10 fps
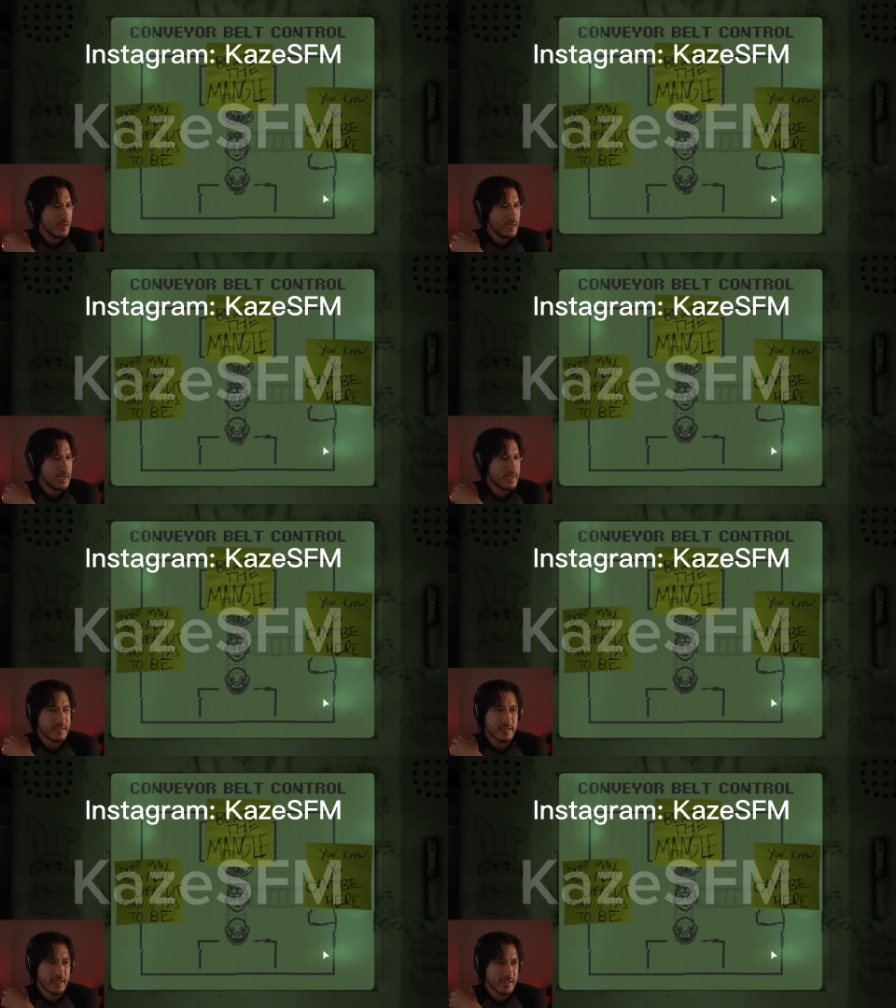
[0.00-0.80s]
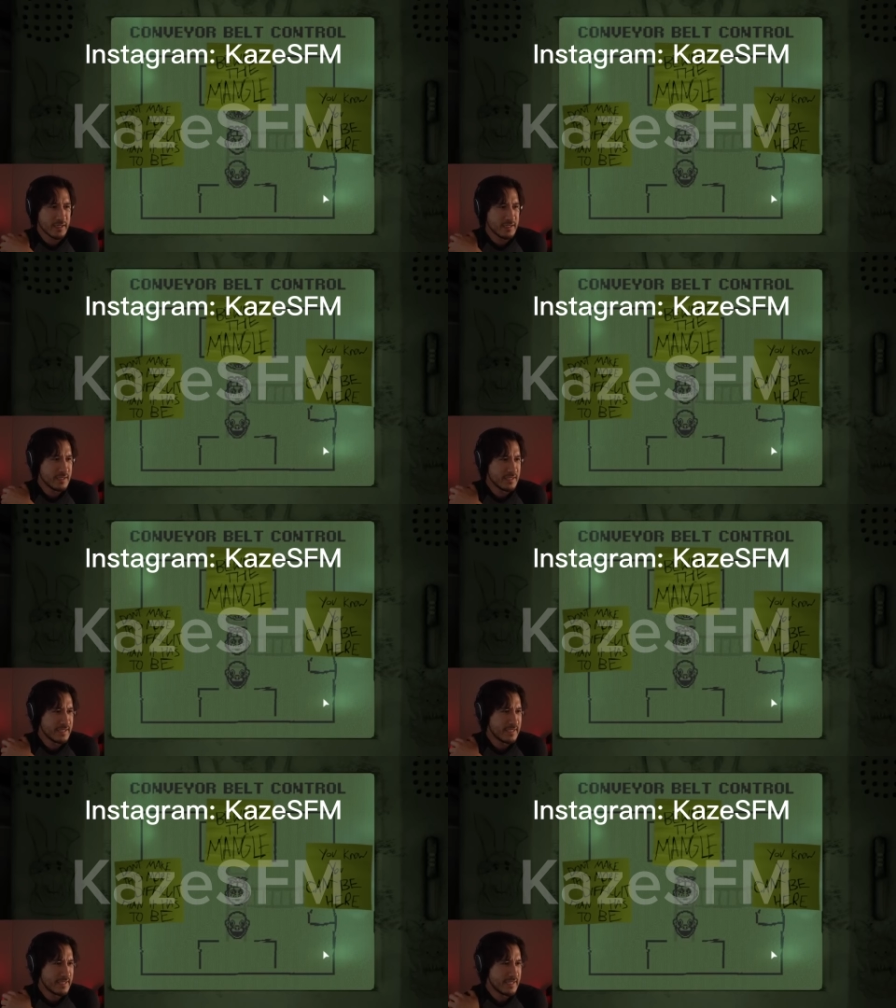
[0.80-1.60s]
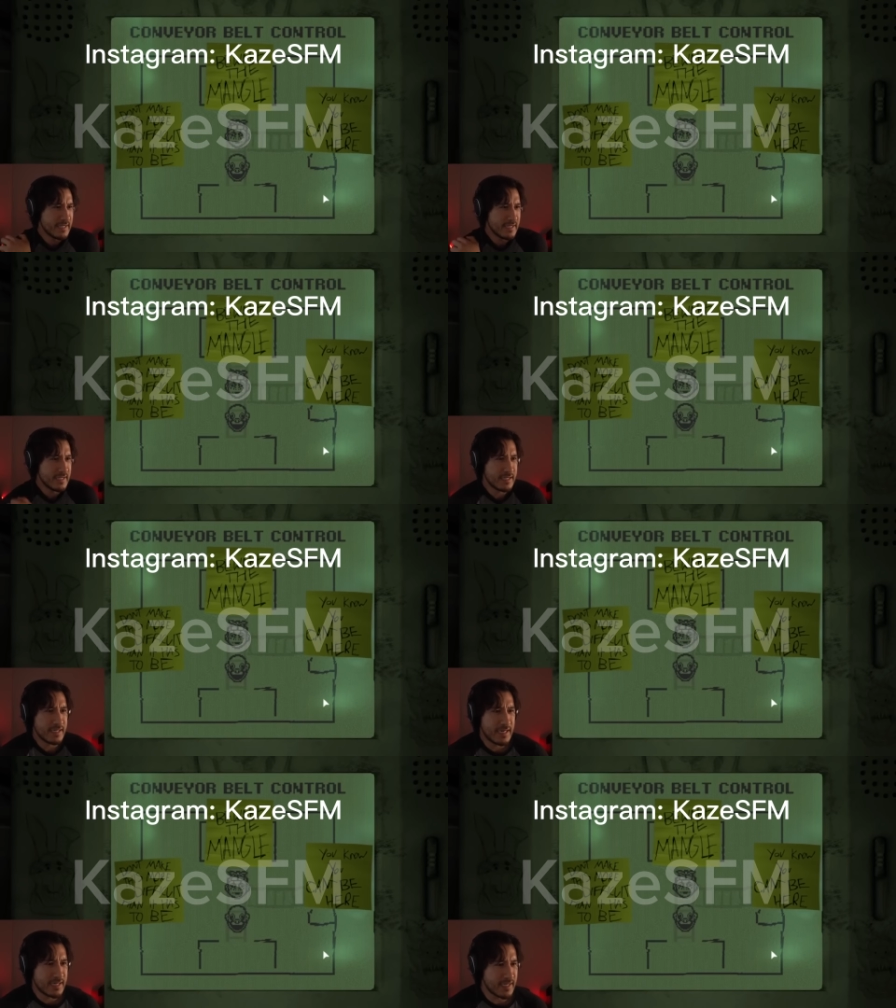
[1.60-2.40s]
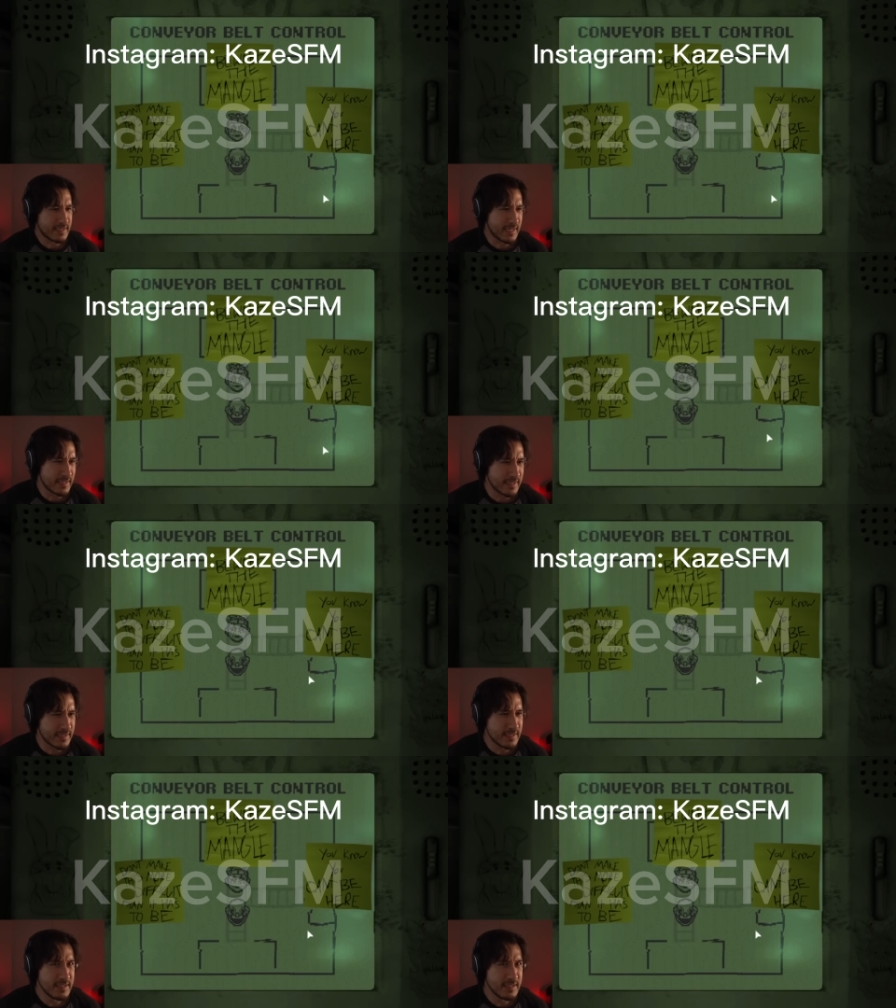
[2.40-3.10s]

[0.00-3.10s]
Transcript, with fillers: Ah, uh, that's not good. Ah, uh, that's not good.